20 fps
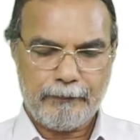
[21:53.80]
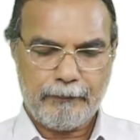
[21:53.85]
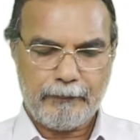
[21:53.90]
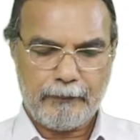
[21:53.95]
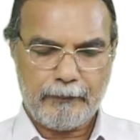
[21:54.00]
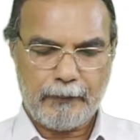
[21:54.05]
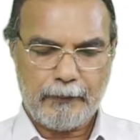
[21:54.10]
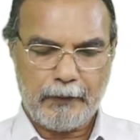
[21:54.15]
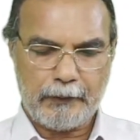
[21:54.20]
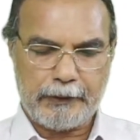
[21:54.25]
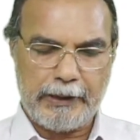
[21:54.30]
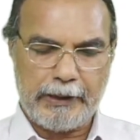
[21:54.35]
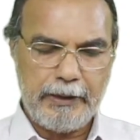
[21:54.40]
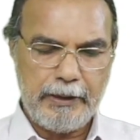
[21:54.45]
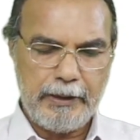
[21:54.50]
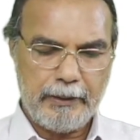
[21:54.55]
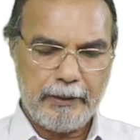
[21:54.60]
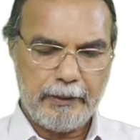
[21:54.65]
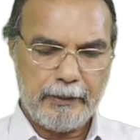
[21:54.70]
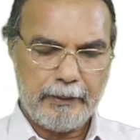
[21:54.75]
Okay,
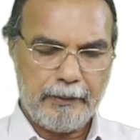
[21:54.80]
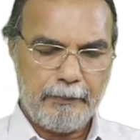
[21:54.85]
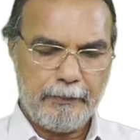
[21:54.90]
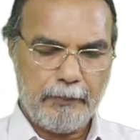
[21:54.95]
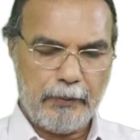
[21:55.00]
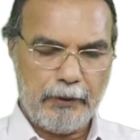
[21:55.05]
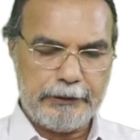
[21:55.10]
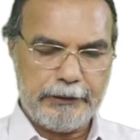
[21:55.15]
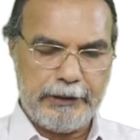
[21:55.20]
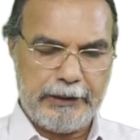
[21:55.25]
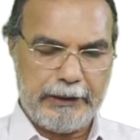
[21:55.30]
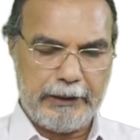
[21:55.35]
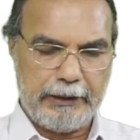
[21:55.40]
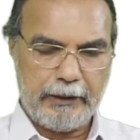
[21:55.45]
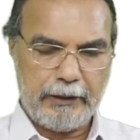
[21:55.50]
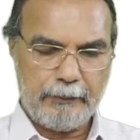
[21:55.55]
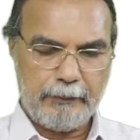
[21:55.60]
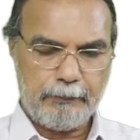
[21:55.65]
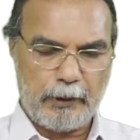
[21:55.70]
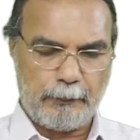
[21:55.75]
both the
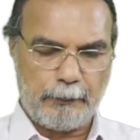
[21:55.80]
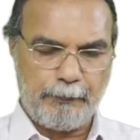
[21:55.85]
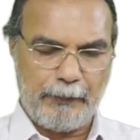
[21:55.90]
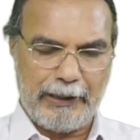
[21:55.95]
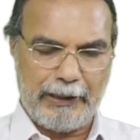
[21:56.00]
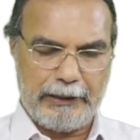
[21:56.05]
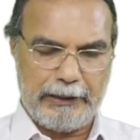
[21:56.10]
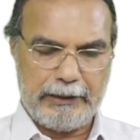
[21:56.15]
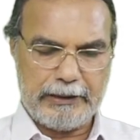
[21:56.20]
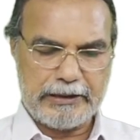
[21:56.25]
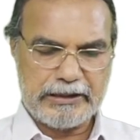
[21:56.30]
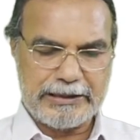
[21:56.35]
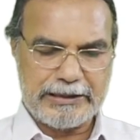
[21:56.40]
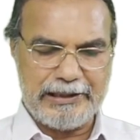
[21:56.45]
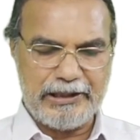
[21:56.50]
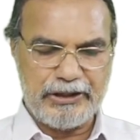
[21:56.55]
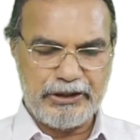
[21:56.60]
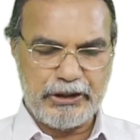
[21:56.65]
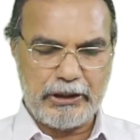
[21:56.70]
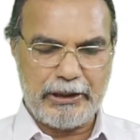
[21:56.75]
propyl side
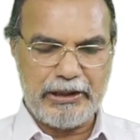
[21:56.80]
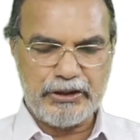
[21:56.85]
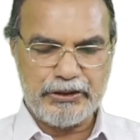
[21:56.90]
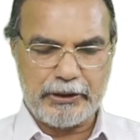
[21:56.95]
chains